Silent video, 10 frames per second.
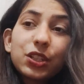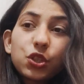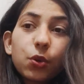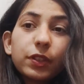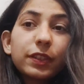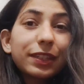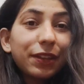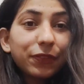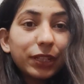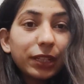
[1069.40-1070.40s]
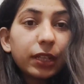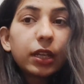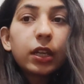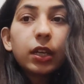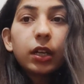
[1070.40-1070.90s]
ensures safety.
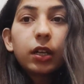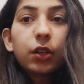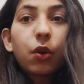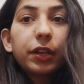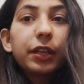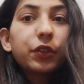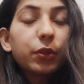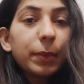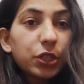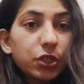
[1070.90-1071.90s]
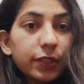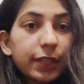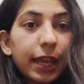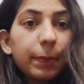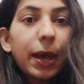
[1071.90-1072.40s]
Quality control measures
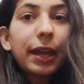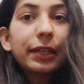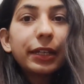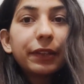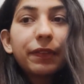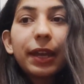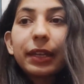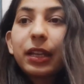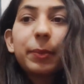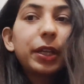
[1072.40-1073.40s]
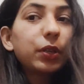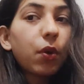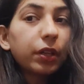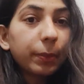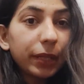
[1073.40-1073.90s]
help identify and eliminate
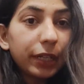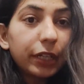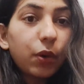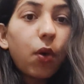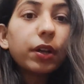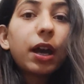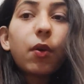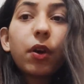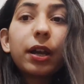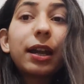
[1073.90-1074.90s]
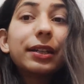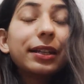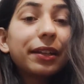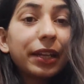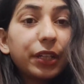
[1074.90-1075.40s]
contaminated or
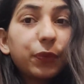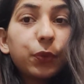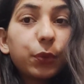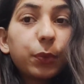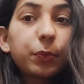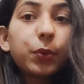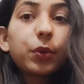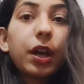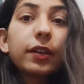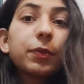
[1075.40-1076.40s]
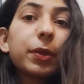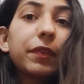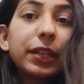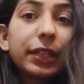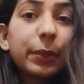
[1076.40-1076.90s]
adulterated food products,
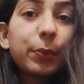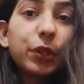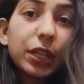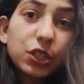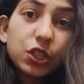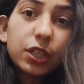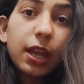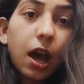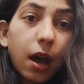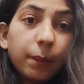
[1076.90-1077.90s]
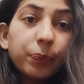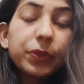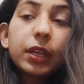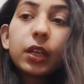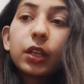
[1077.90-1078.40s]
preventing potential harm
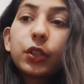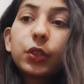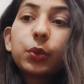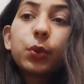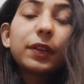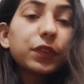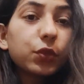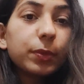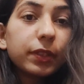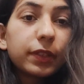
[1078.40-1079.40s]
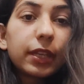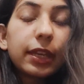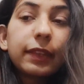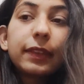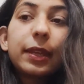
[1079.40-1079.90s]
to consumers.
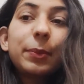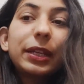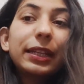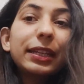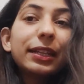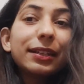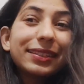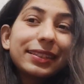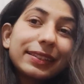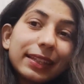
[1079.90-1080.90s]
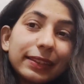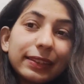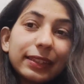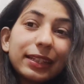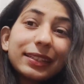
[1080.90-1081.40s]
Then maintaining
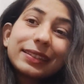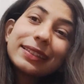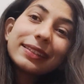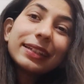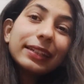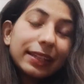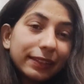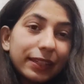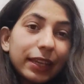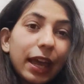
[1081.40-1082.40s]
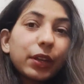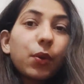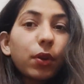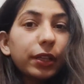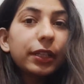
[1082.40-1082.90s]
consistency. Consistent testing and
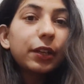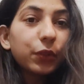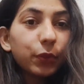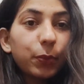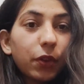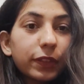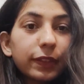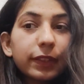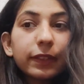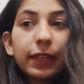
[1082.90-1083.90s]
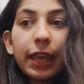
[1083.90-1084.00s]
quality control processes